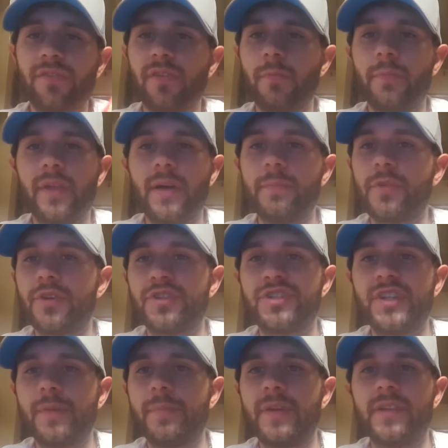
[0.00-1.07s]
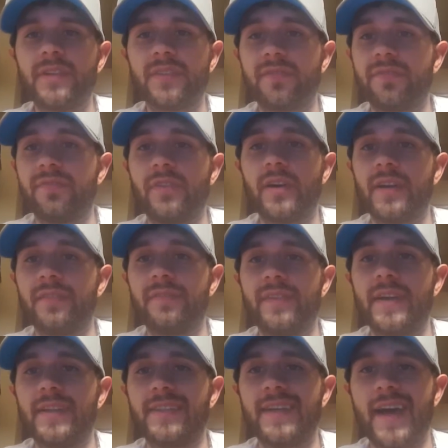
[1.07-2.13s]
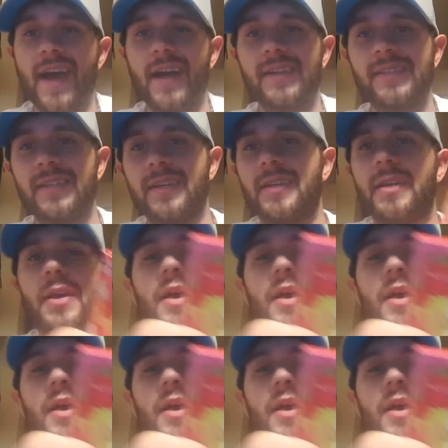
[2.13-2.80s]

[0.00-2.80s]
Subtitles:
from them, their shipping is fucking fantastic.